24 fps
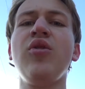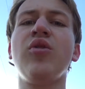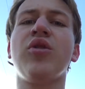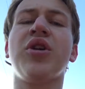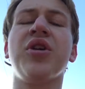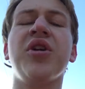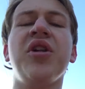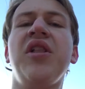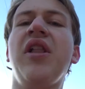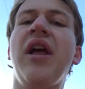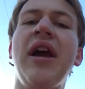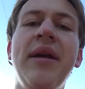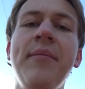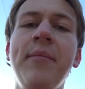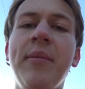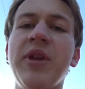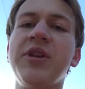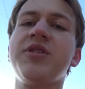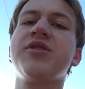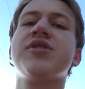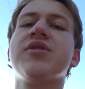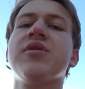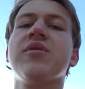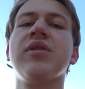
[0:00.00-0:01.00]
claim
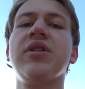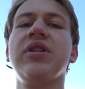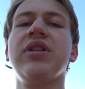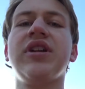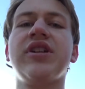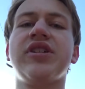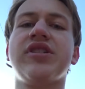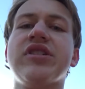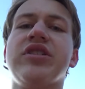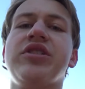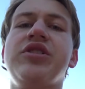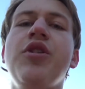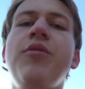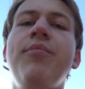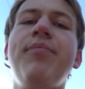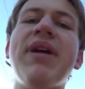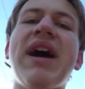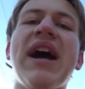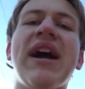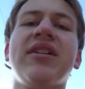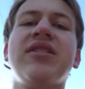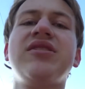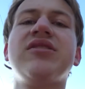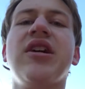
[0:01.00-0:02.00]
that you're religious, who
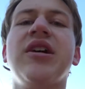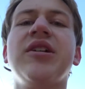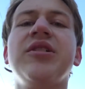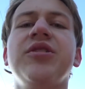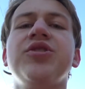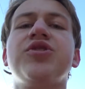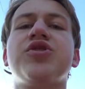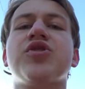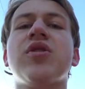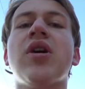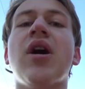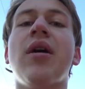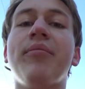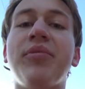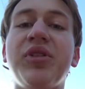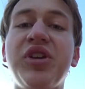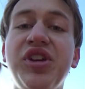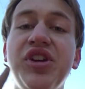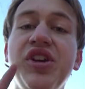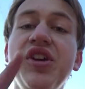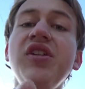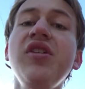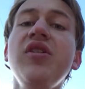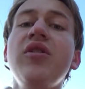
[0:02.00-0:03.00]
back Donald Trump,
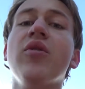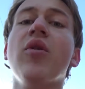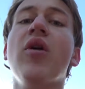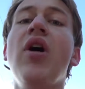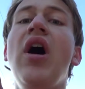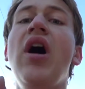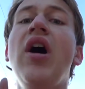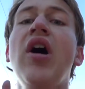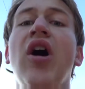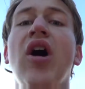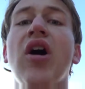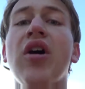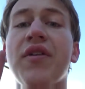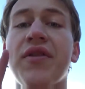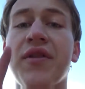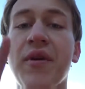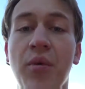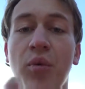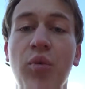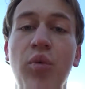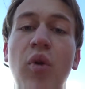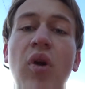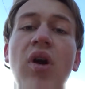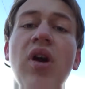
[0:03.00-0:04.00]
you are the
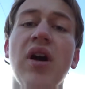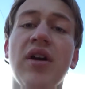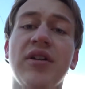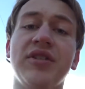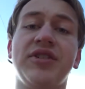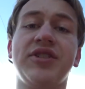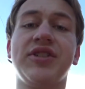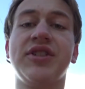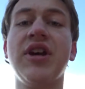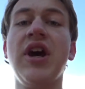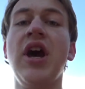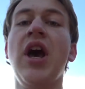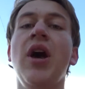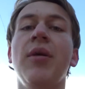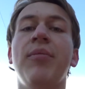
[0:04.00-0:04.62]
worst,